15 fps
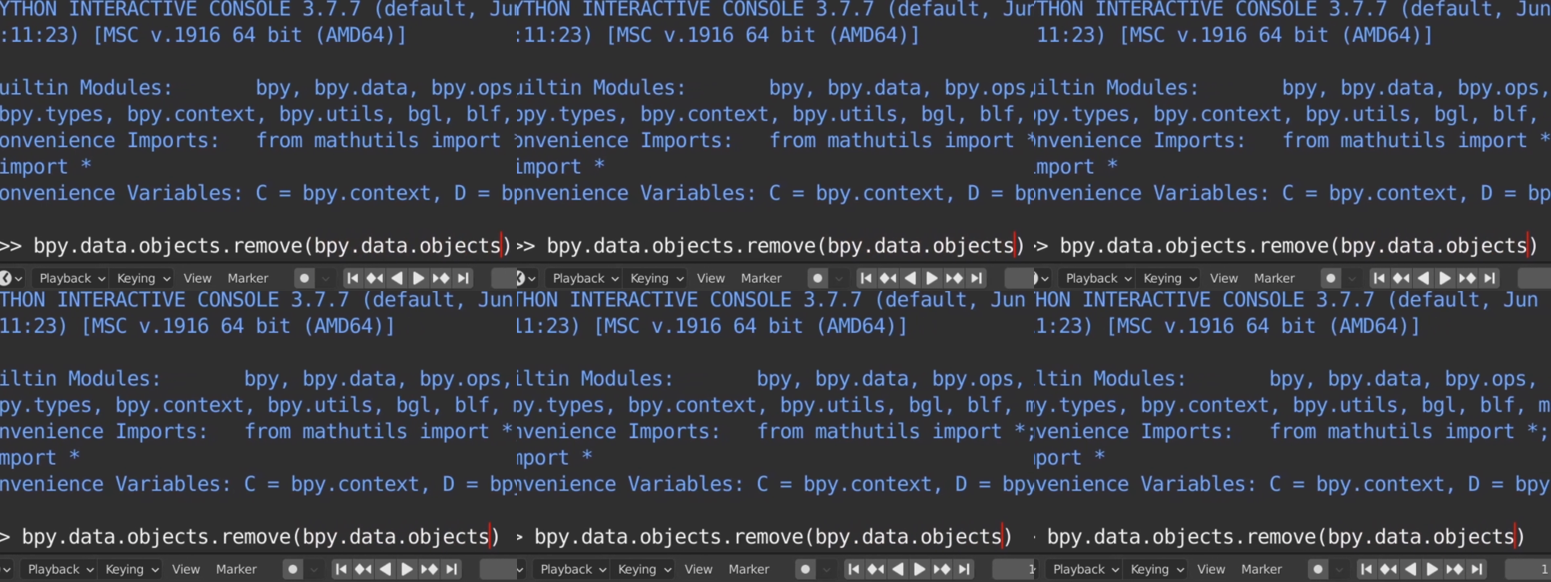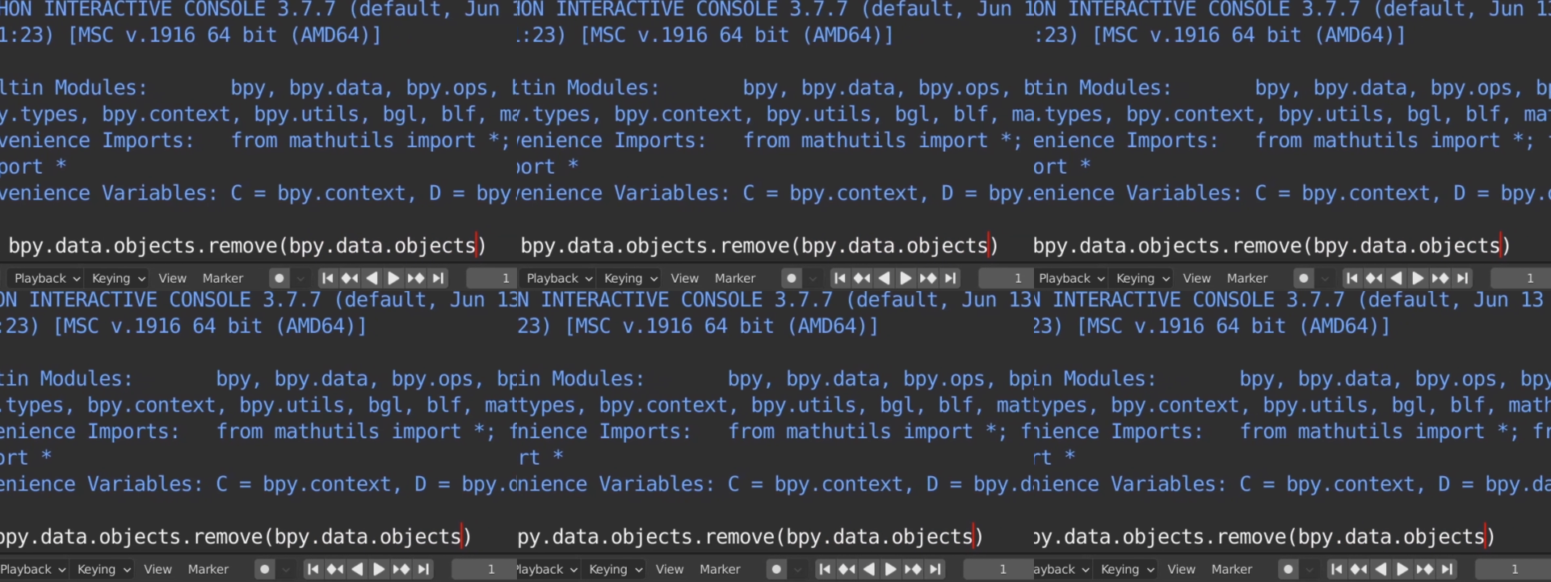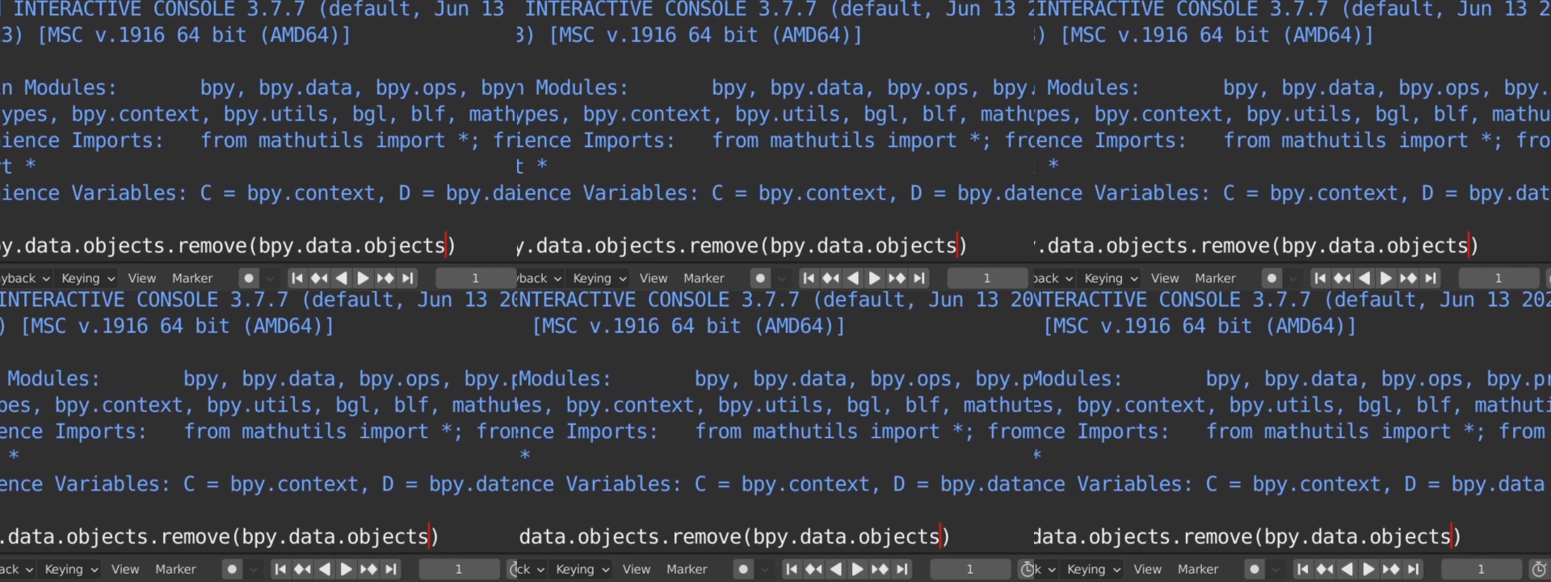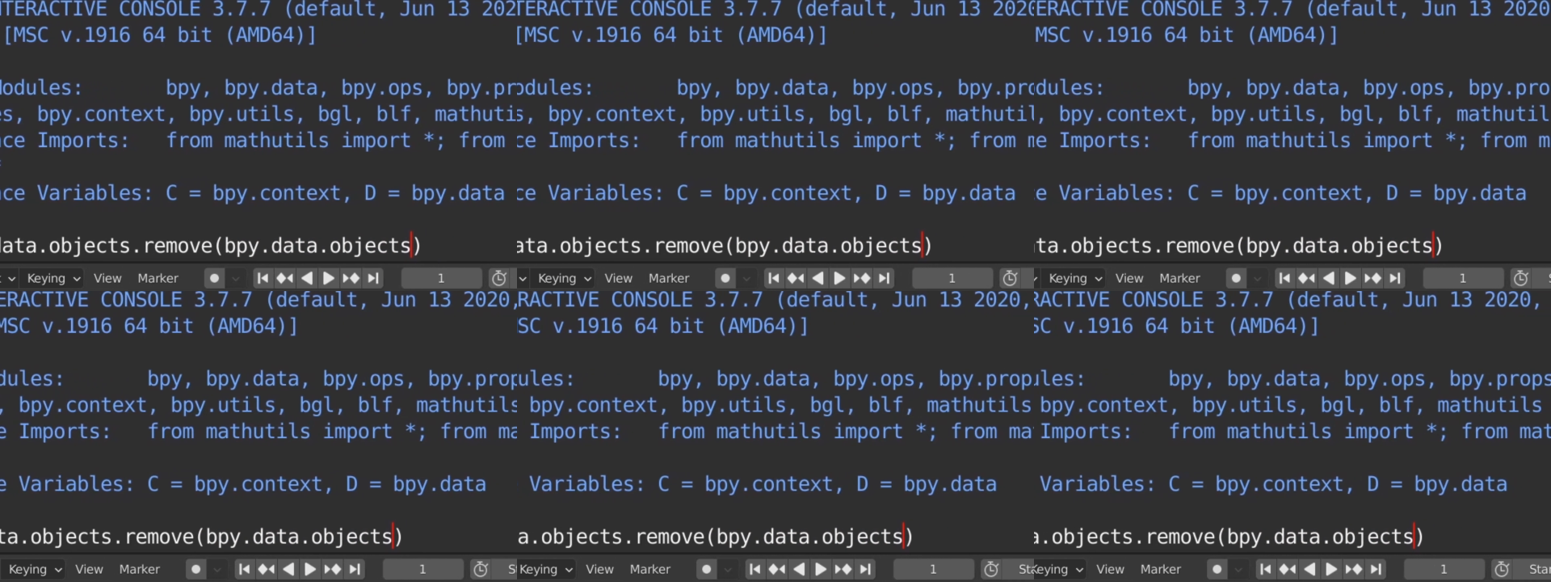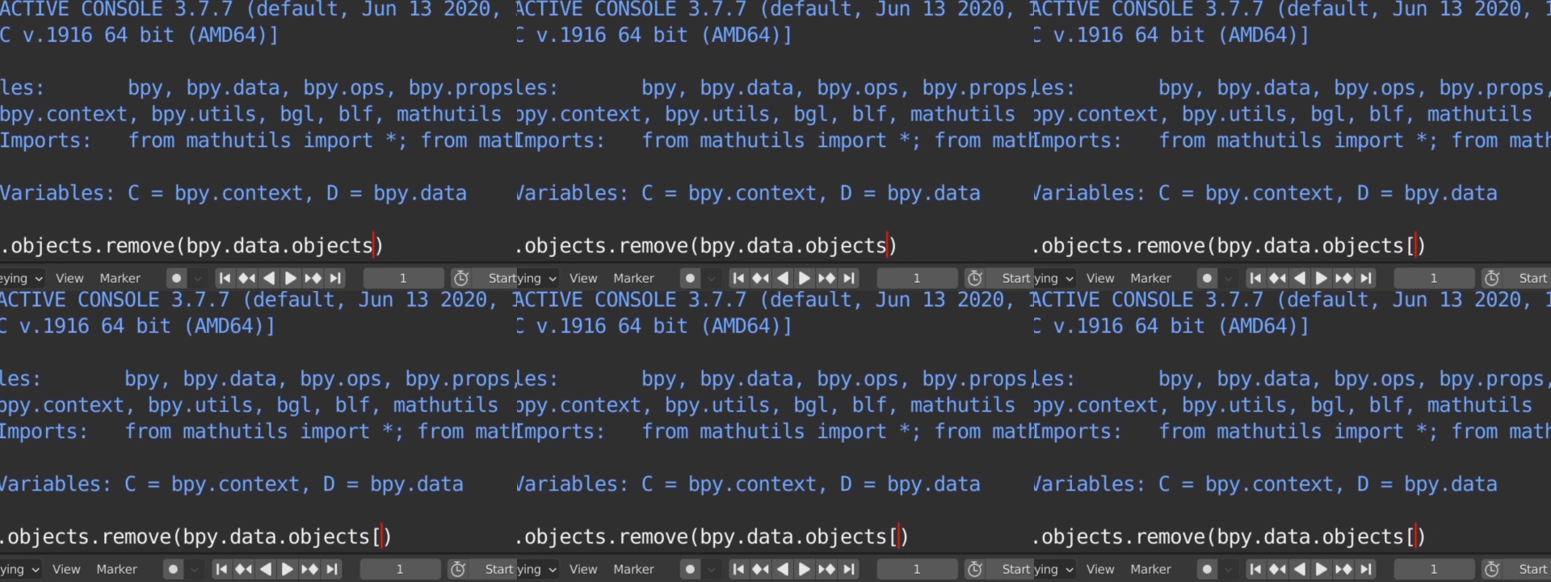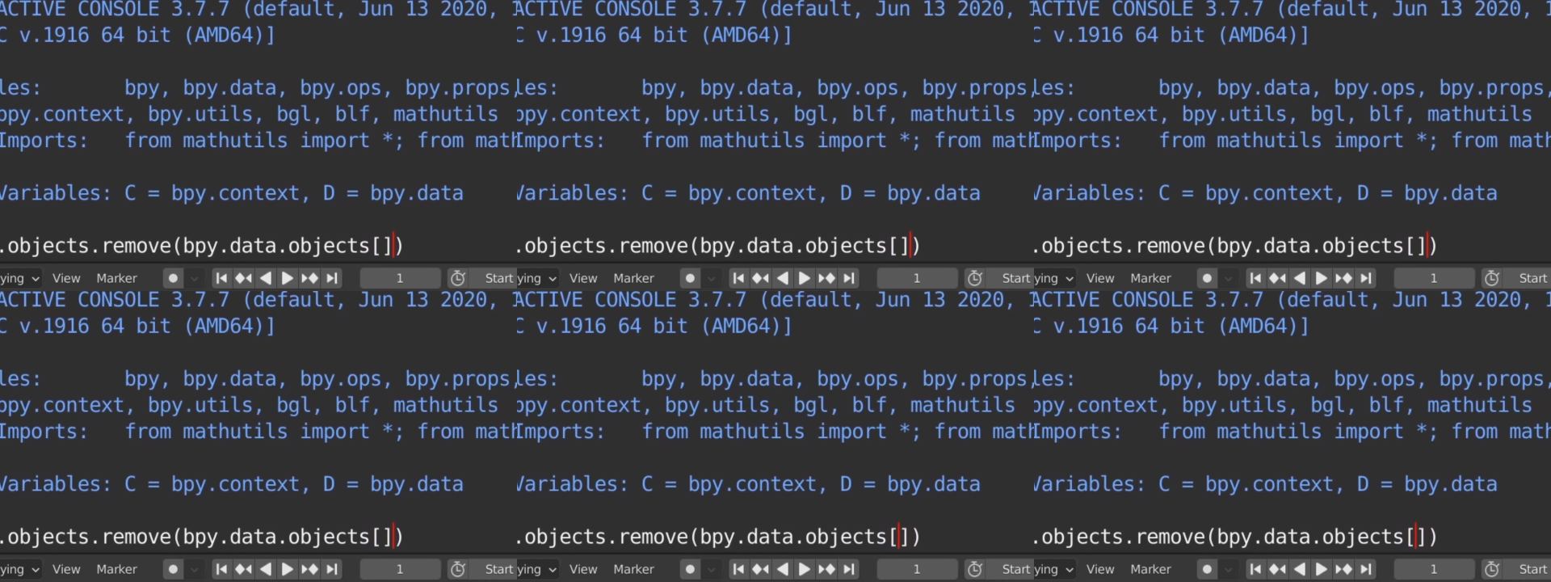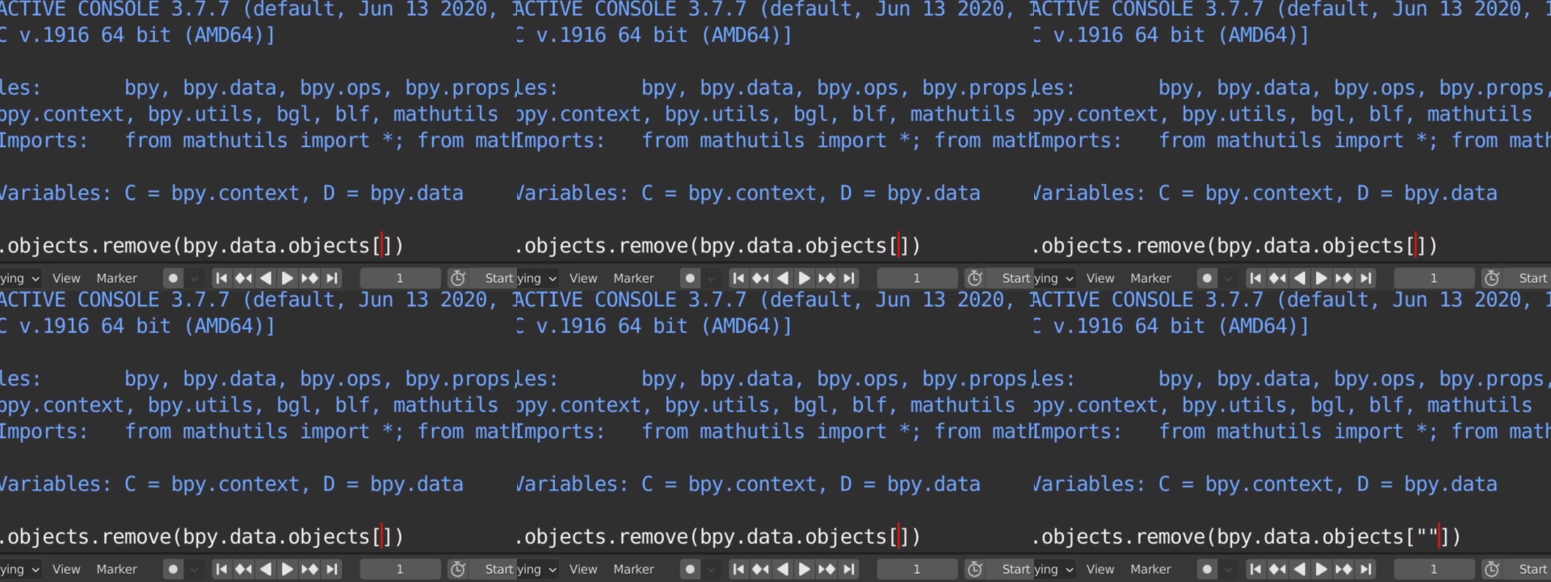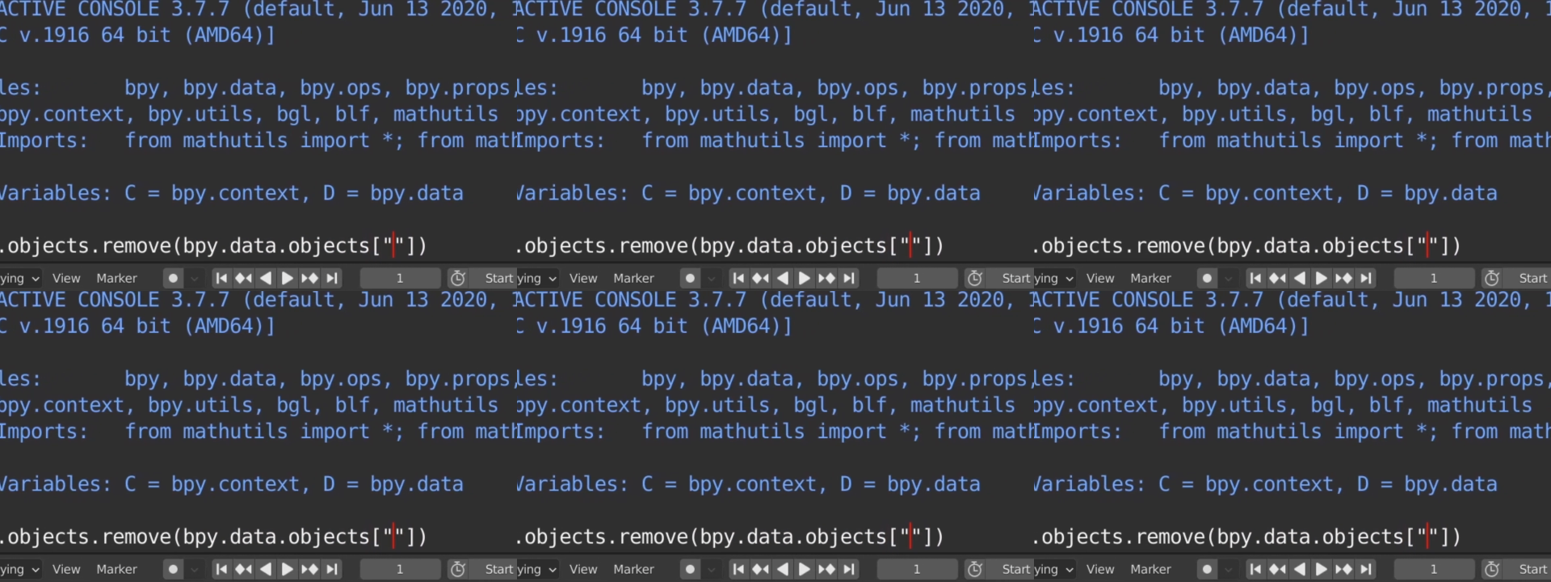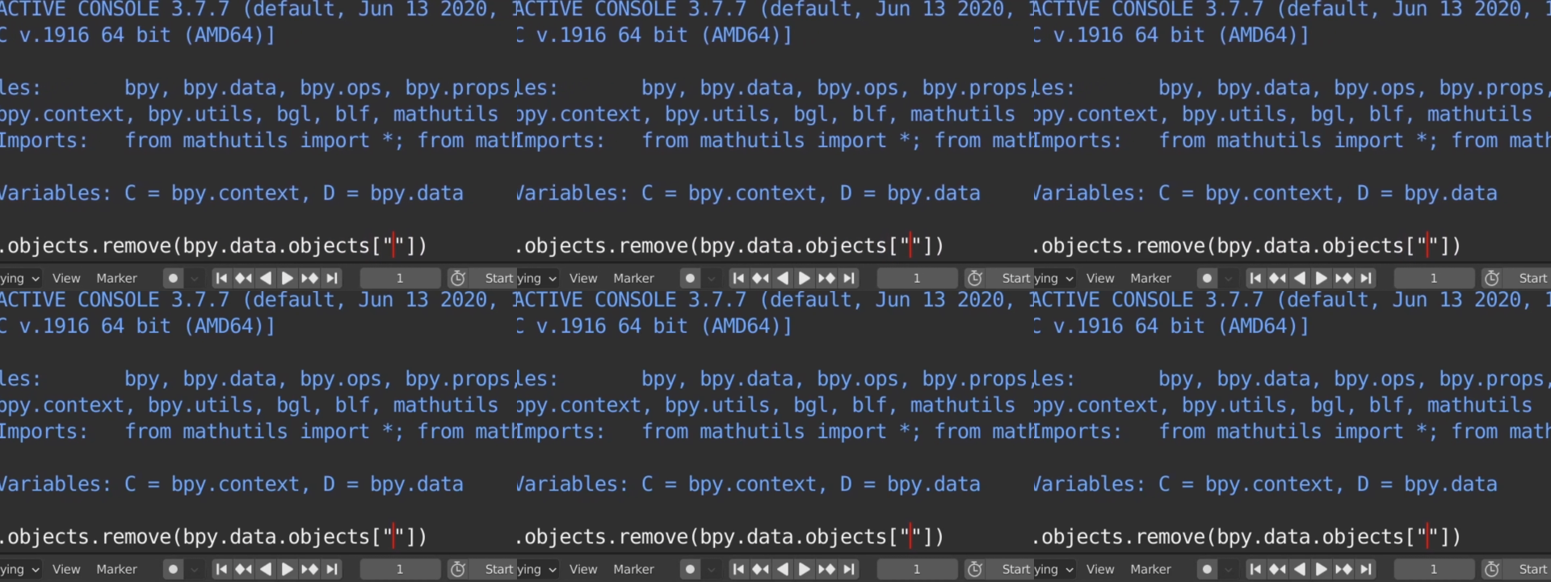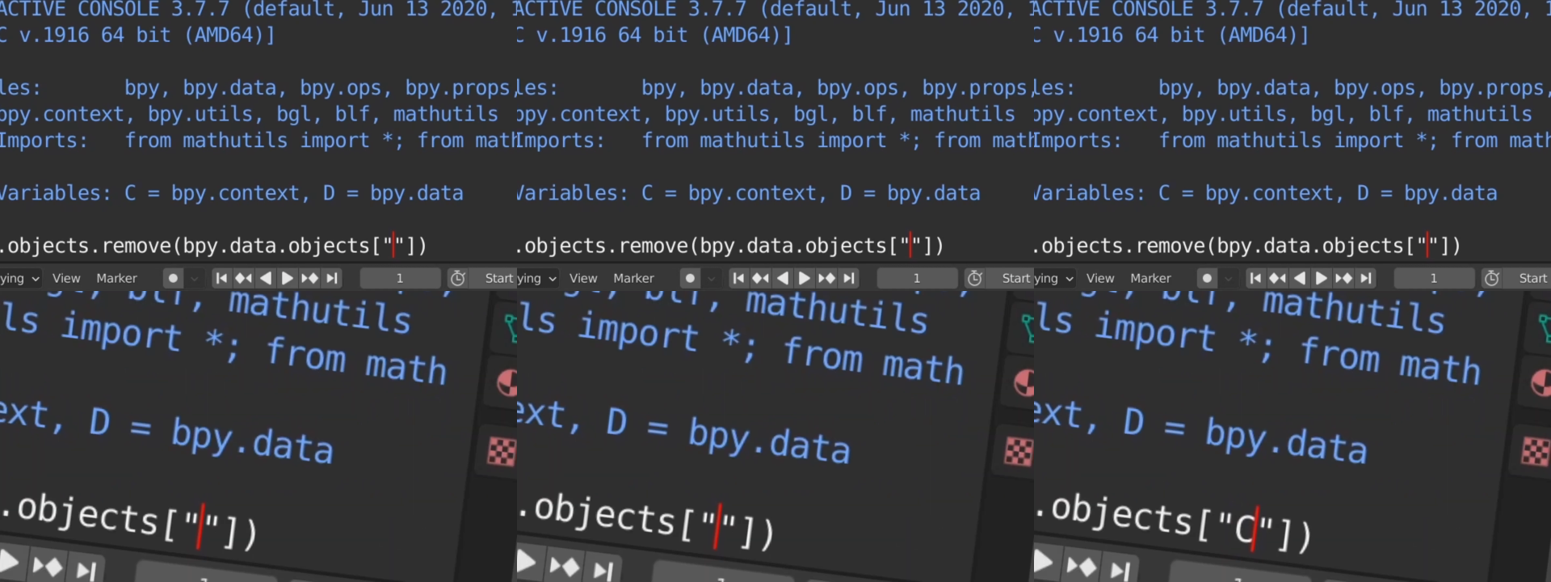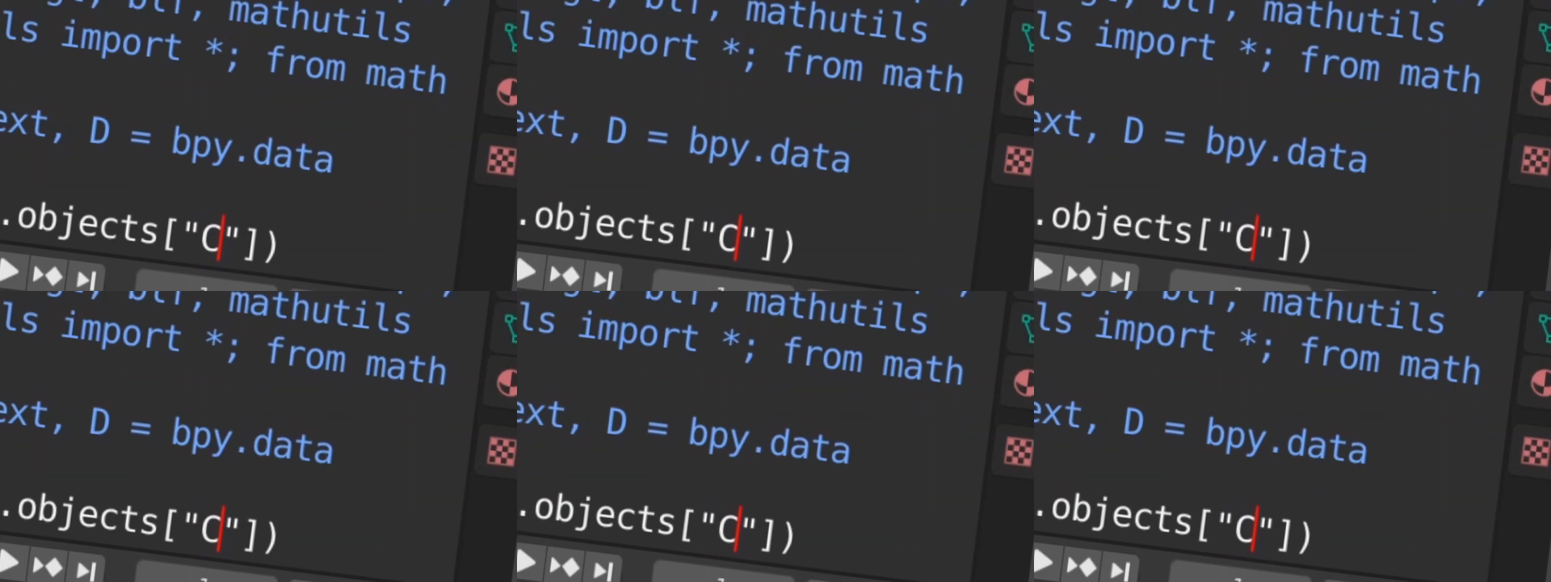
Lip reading: [unreadable: no face in view]